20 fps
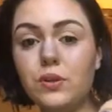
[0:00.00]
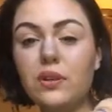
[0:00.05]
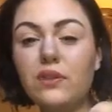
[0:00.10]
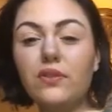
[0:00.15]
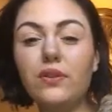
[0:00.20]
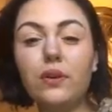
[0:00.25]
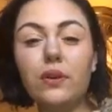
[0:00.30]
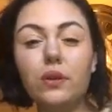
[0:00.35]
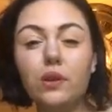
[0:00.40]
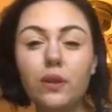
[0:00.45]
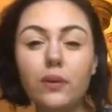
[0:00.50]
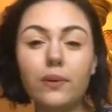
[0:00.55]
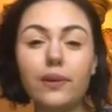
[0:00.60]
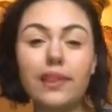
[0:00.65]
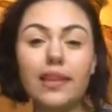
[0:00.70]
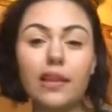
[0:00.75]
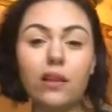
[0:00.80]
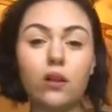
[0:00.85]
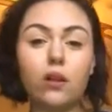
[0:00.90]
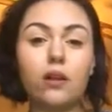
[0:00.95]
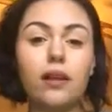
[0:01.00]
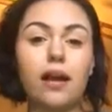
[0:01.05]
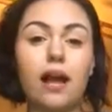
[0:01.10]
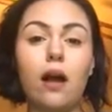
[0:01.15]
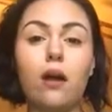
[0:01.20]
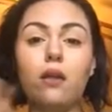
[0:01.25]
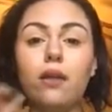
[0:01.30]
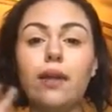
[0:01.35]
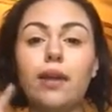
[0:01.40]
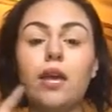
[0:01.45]
If you don't know what they look like,
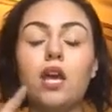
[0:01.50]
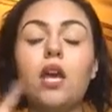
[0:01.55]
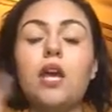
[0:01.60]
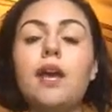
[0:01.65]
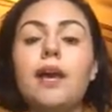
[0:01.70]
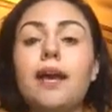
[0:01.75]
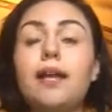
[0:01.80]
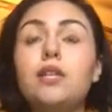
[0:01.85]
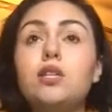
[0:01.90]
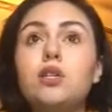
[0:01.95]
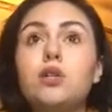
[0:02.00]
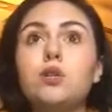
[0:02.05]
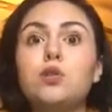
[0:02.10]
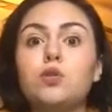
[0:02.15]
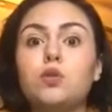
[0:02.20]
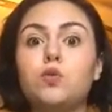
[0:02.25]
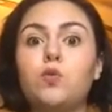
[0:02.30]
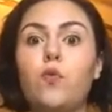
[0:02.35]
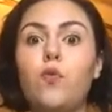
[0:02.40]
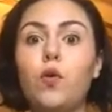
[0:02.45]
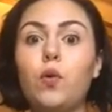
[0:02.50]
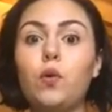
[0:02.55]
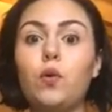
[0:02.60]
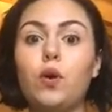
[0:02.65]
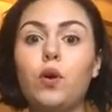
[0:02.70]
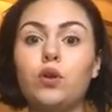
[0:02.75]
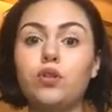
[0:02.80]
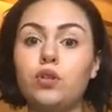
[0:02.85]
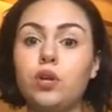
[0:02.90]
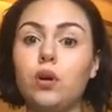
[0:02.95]
I'll like insert a
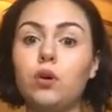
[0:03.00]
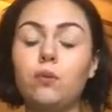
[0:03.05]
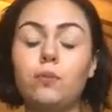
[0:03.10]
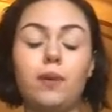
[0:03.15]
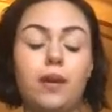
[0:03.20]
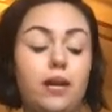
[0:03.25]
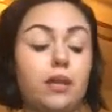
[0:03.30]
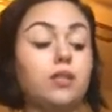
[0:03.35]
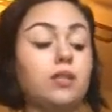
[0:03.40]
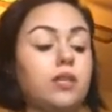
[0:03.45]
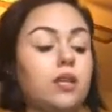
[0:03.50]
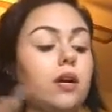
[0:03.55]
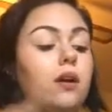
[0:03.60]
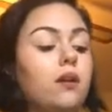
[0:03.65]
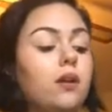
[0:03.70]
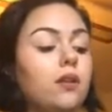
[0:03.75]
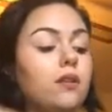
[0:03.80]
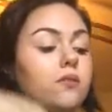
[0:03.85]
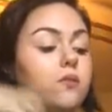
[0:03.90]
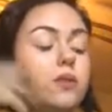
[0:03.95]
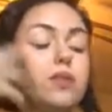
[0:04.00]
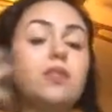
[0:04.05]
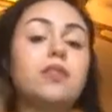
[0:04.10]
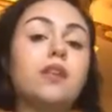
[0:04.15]
full adult picture with